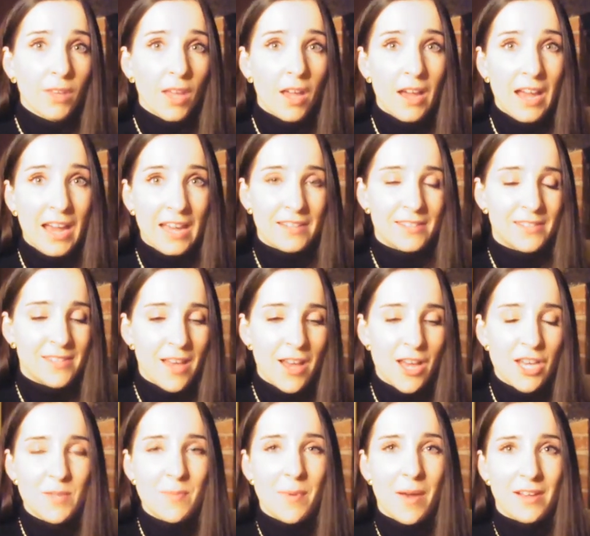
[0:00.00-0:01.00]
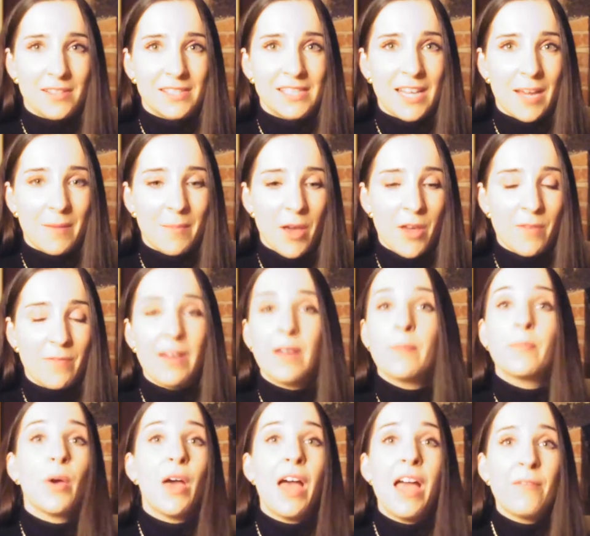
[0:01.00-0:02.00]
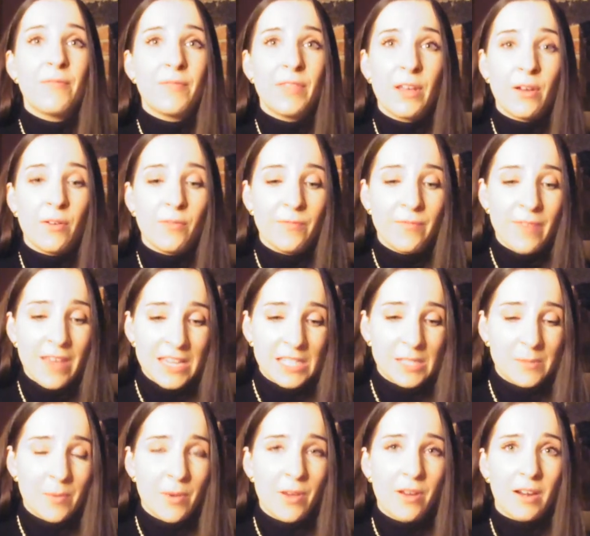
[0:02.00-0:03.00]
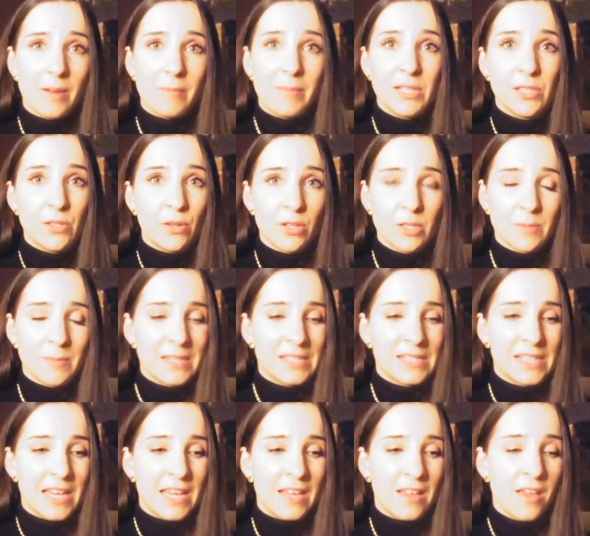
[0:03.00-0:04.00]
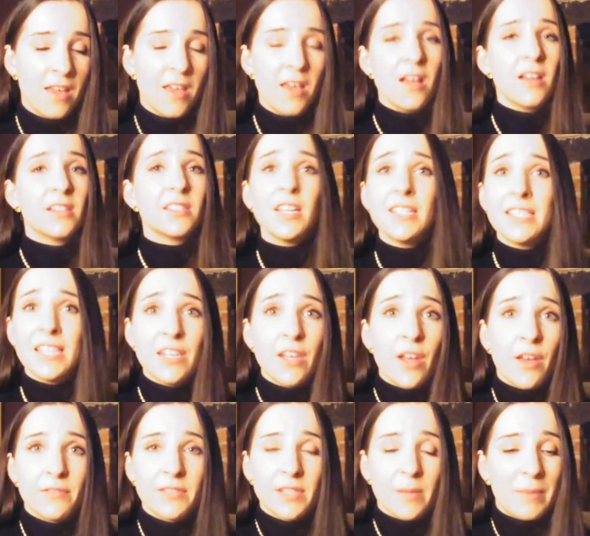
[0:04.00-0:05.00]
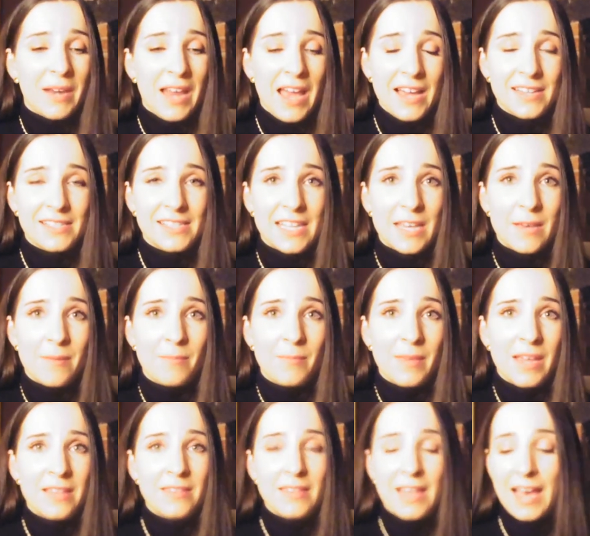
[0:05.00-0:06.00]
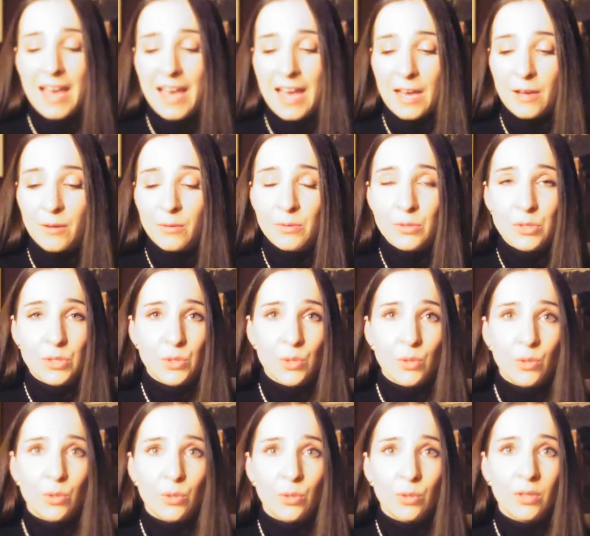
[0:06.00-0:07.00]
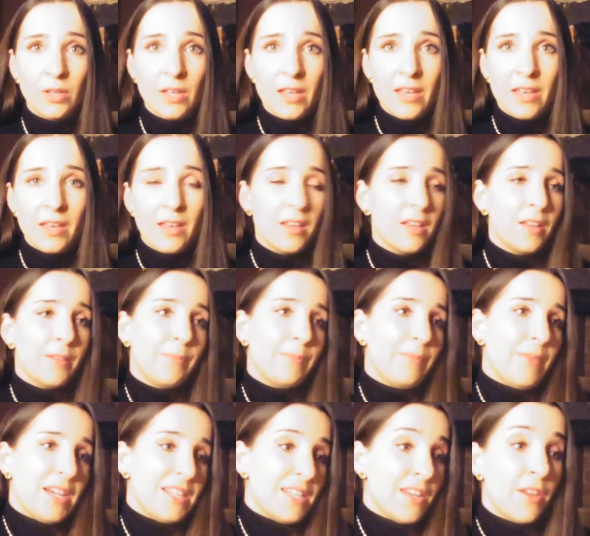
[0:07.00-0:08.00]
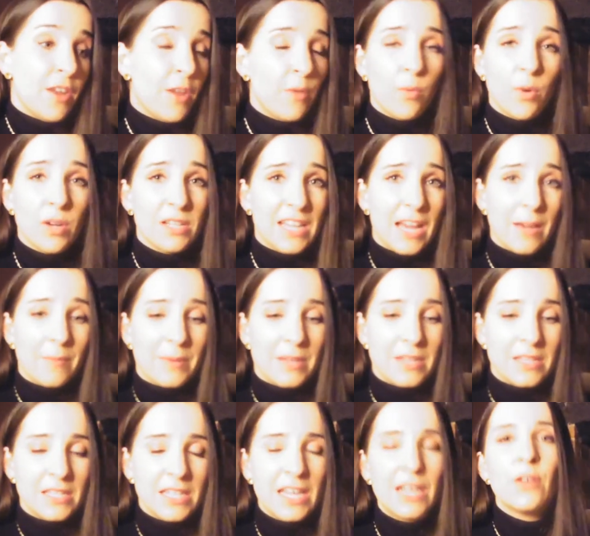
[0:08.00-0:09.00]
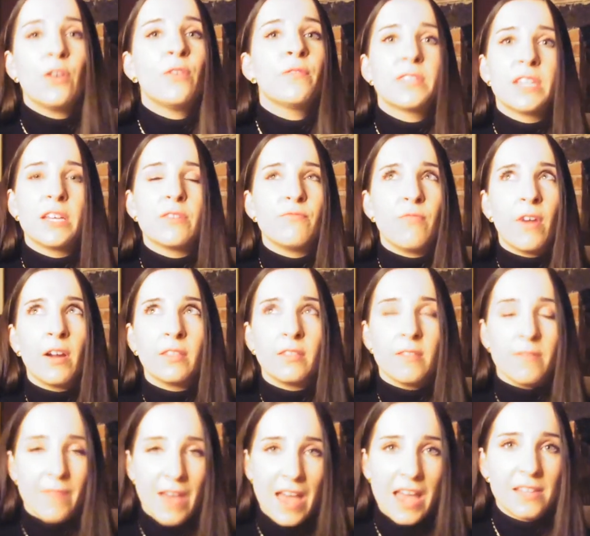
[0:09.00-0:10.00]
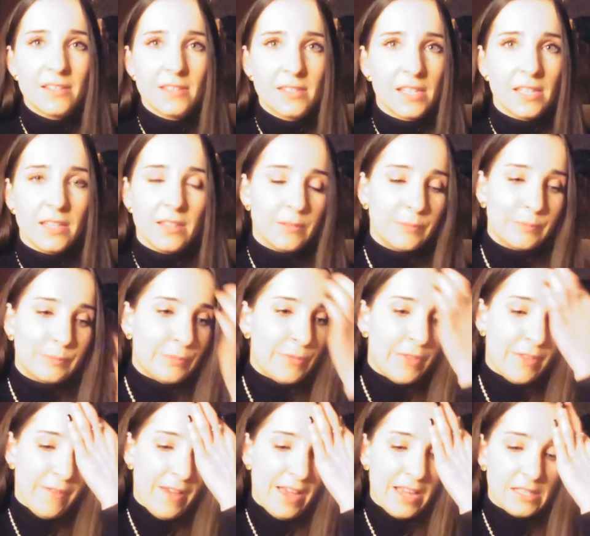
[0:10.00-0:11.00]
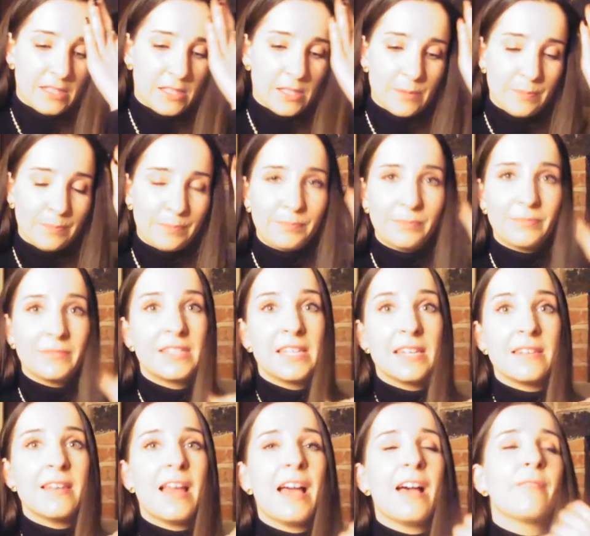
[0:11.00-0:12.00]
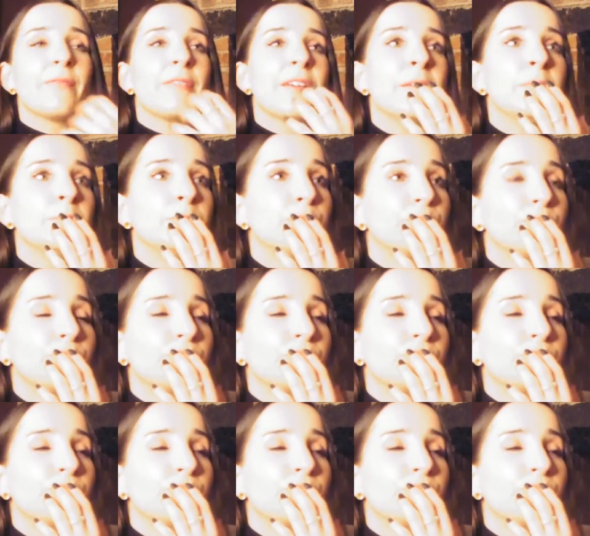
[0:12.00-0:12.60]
I had a search party come over. I put everything on Facebook, like my dog's missing, because I didn't know if someone had him in their house or I didn't know what had happened. And obviously I'd rung the vets and the vets didn't have him.